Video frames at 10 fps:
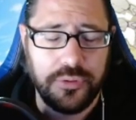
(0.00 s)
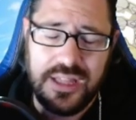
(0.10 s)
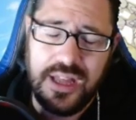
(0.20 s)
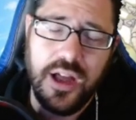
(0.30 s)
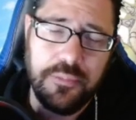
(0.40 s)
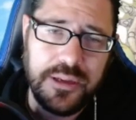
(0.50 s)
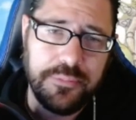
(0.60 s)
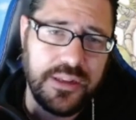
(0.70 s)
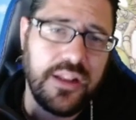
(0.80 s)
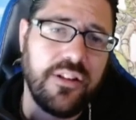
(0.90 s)
Yeah, I
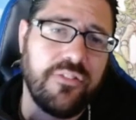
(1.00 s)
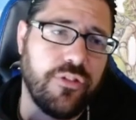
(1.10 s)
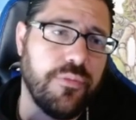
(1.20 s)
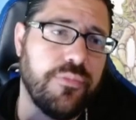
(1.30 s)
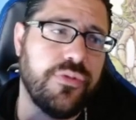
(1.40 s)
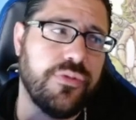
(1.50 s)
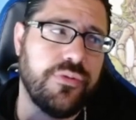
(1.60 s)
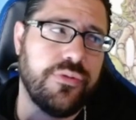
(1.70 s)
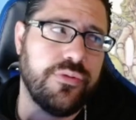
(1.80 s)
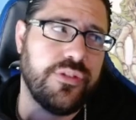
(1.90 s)
mean, but from
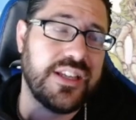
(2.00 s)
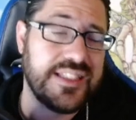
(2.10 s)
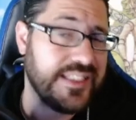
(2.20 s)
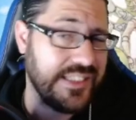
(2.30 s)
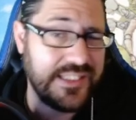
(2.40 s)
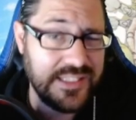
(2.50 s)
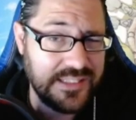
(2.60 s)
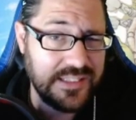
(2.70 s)
the consensus